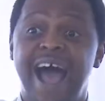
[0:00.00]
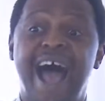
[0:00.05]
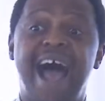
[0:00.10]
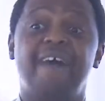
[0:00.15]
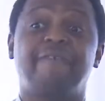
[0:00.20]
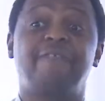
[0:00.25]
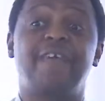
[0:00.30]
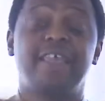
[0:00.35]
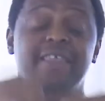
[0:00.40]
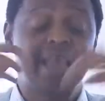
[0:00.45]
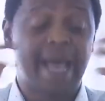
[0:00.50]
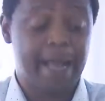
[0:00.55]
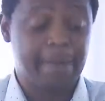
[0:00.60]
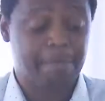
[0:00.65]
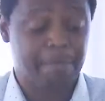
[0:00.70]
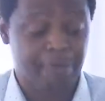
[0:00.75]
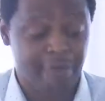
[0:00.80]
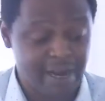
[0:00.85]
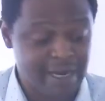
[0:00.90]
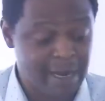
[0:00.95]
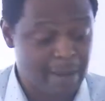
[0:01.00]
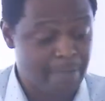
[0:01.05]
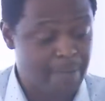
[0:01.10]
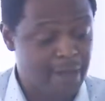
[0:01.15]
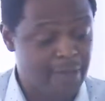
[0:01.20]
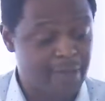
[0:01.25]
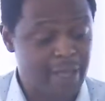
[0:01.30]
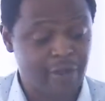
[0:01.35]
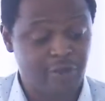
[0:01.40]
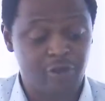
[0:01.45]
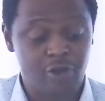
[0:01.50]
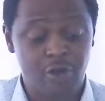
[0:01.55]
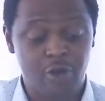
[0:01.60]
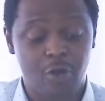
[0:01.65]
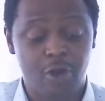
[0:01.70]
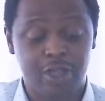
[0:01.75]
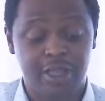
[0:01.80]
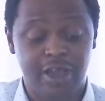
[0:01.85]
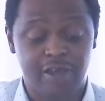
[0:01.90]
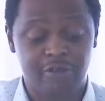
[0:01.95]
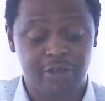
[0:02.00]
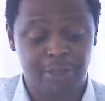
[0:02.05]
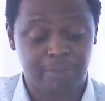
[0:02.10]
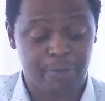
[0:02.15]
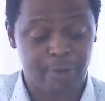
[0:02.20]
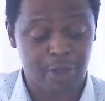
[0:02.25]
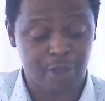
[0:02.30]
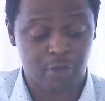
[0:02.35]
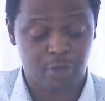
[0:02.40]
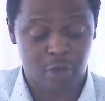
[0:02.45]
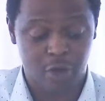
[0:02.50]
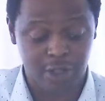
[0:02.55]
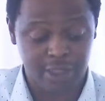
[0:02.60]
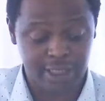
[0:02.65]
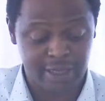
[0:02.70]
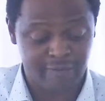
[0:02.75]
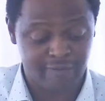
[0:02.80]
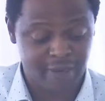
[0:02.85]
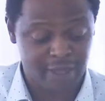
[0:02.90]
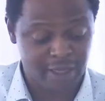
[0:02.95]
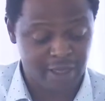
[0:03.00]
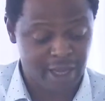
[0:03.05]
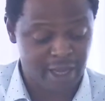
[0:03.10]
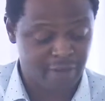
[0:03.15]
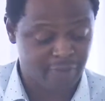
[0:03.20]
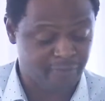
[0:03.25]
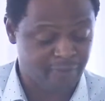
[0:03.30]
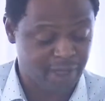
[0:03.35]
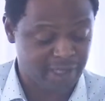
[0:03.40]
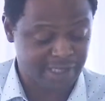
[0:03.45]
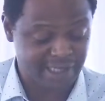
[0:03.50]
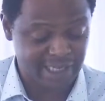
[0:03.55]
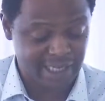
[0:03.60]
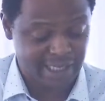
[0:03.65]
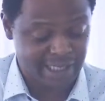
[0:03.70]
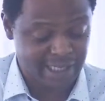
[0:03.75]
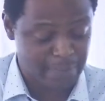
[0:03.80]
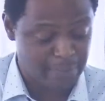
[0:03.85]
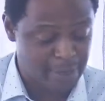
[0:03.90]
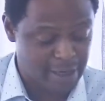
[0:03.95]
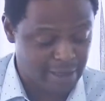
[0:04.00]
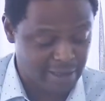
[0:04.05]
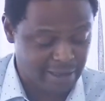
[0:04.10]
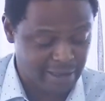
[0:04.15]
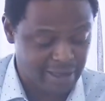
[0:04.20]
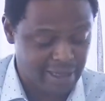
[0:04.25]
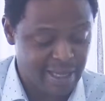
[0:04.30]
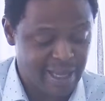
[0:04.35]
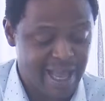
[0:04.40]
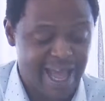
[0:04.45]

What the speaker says: After they had prayed about that, do you know what their response was in verse 6 immediately?